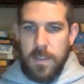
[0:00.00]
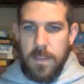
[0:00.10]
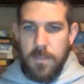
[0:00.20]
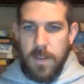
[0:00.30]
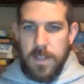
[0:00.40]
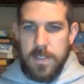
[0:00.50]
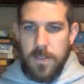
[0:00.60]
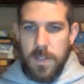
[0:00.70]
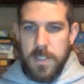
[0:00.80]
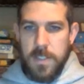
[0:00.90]
erase the
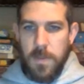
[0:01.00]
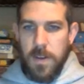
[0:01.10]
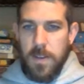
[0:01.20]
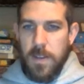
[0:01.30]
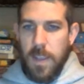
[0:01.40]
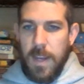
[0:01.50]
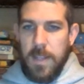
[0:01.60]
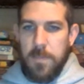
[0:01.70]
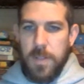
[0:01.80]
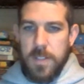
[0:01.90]
question mark.
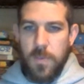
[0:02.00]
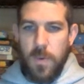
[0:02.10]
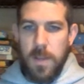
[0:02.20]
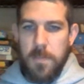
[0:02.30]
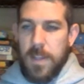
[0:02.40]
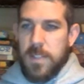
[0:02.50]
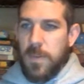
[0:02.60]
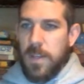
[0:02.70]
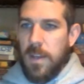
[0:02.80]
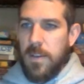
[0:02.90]
80 plus what makes
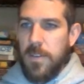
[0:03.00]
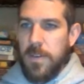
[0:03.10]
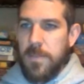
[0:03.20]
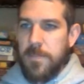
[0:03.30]
100?